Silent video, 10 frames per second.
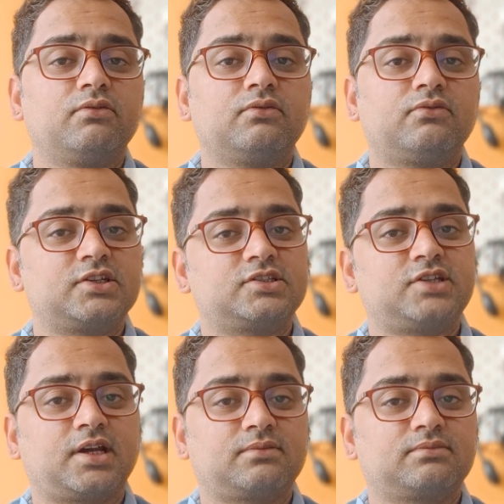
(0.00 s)
First
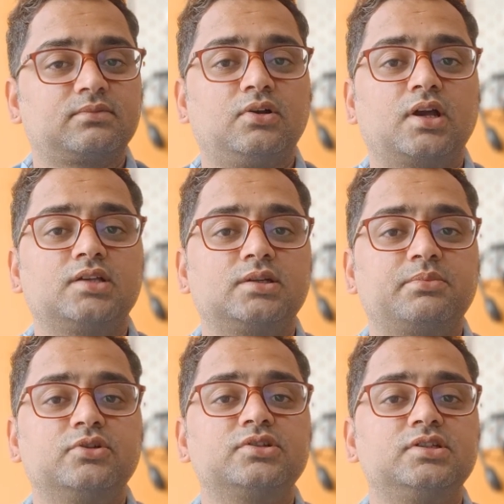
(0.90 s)
check. Okay,
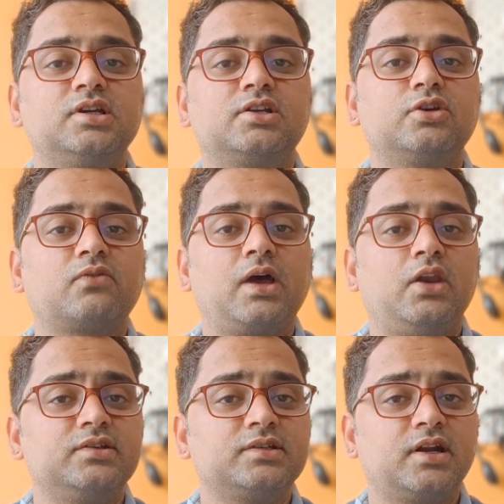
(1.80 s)
suppose here your
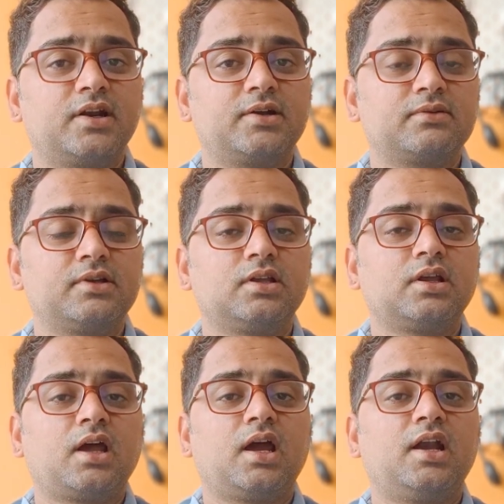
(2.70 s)
value is 100
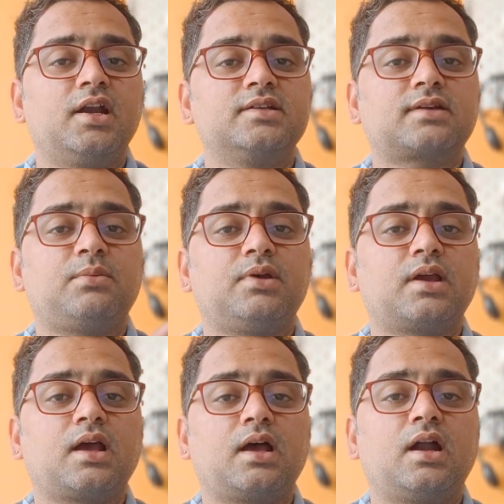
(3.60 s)
and it is
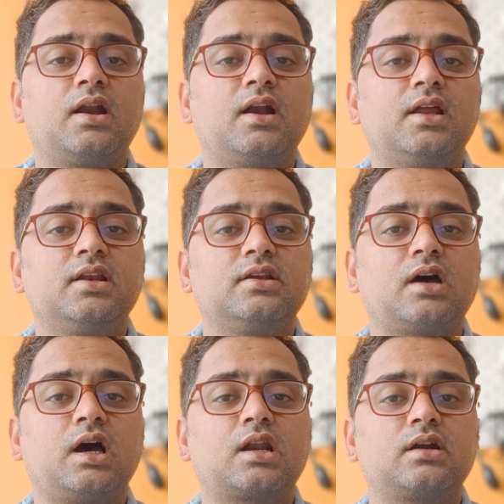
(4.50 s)
coming 100 in
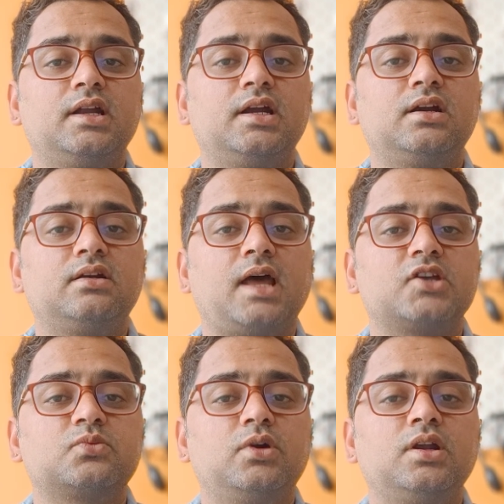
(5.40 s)
our
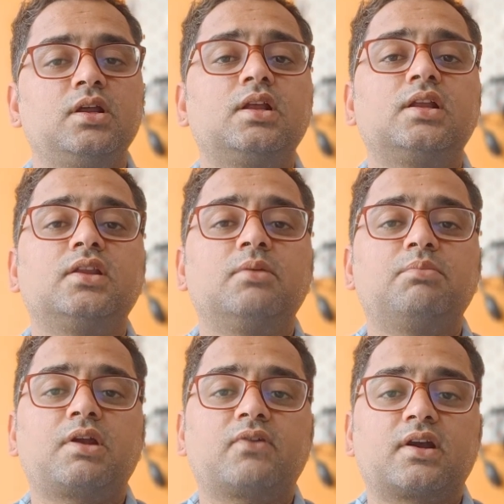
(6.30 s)
dashboard, then
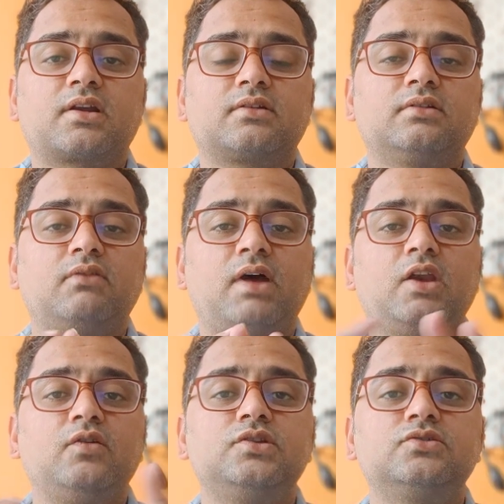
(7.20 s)
perfect, the
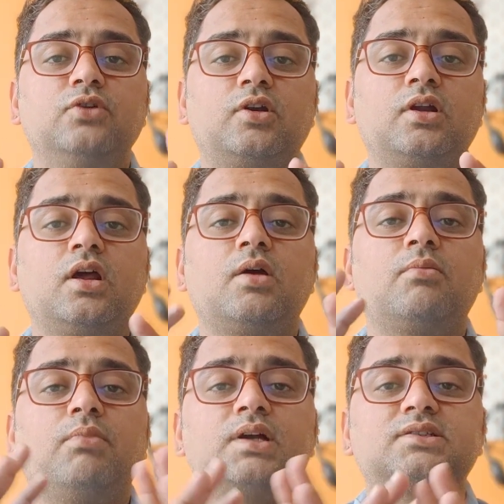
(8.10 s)
value is good.
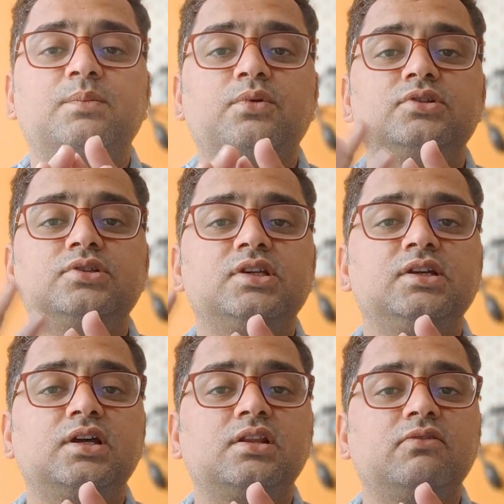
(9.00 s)
But suppose here the